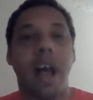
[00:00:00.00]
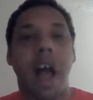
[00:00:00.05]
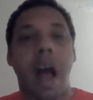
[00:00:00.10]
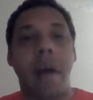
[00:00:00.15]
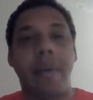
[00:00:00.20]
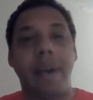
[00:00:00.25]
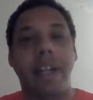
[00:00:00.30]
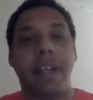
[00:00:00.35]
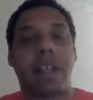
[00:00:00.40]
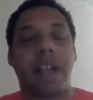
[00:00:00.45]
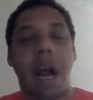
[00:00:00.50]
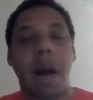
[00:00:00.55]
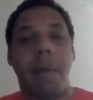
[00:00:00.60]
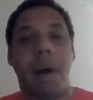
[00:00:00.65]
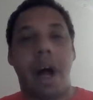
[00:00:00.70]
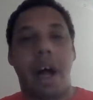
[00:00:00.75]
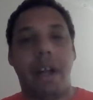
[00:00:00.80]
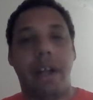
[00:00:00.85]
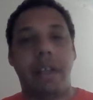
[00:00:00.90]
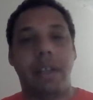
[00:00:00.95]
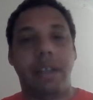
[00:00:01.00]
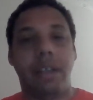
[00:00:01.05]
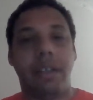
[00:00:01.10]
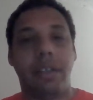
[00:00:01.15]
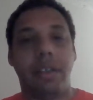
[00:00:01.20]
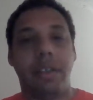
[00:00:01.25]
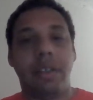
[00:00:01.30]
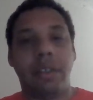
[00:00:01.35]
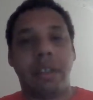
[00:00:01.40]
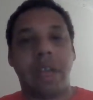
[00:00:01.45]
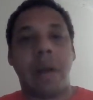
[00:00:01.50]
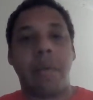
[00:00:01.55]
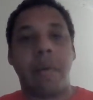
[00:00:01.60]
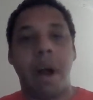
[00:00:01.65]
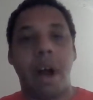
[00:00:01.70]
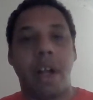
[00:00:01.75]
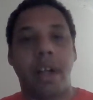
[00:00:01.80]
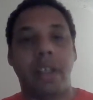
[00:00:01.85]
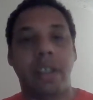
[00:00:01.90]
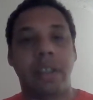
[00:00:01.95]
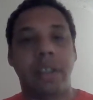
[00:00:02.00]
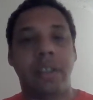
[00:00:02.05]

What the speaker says: I mean, come on.